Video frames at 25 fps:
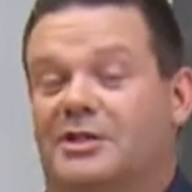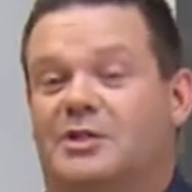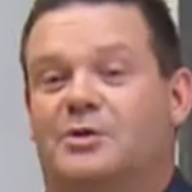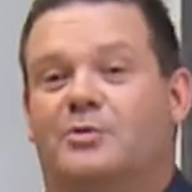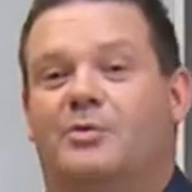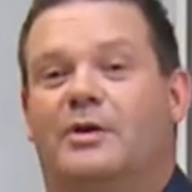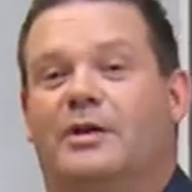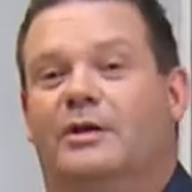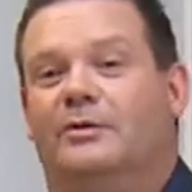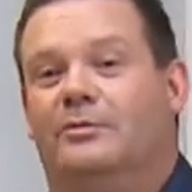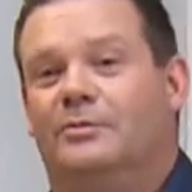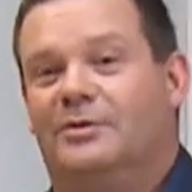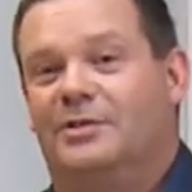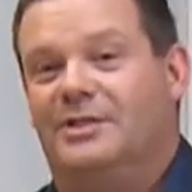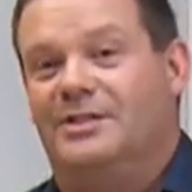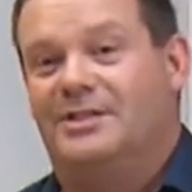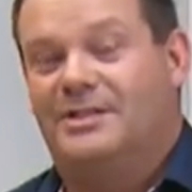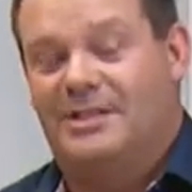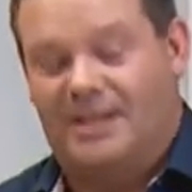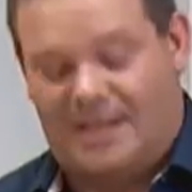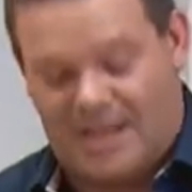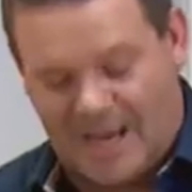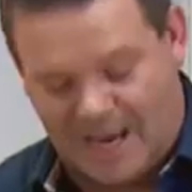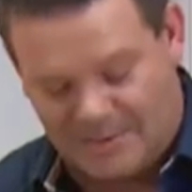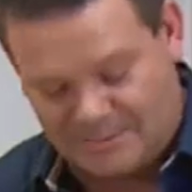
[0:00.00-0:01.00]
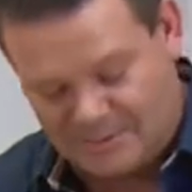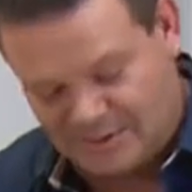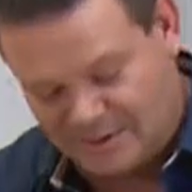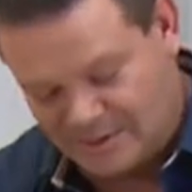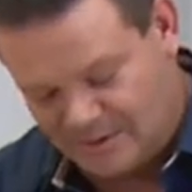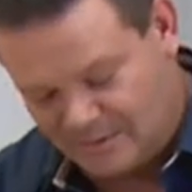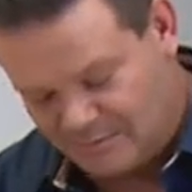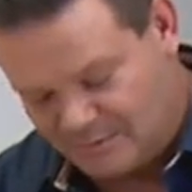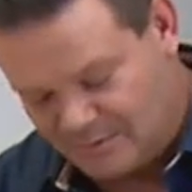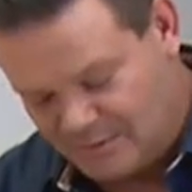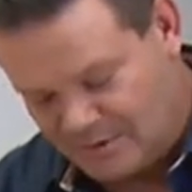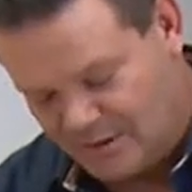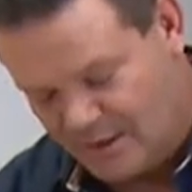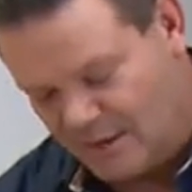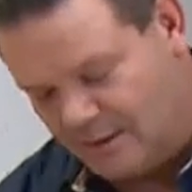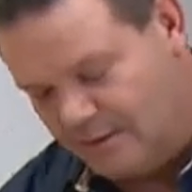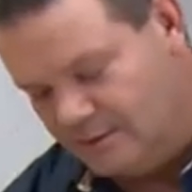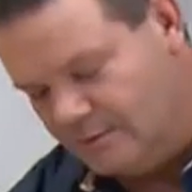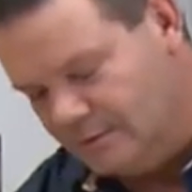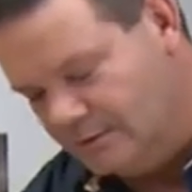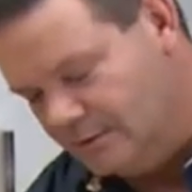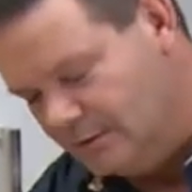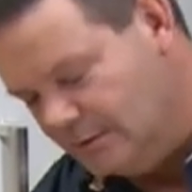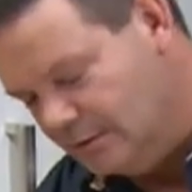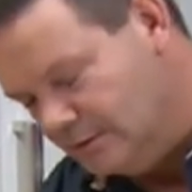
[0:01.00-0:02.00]
sweet, which is the capsicum.
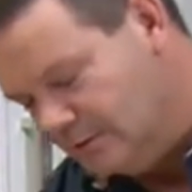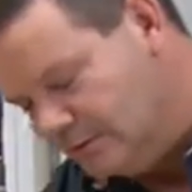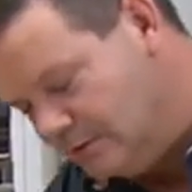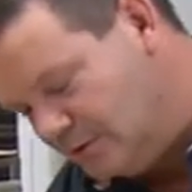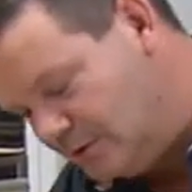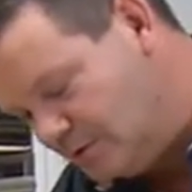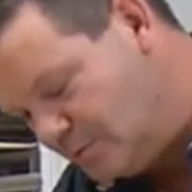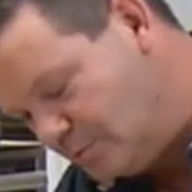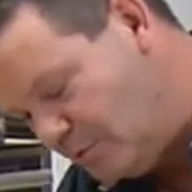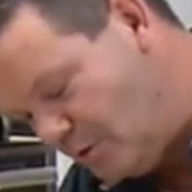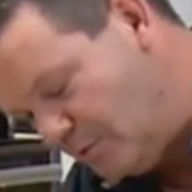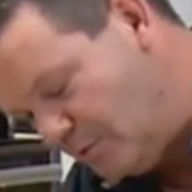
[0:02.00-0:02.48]
So just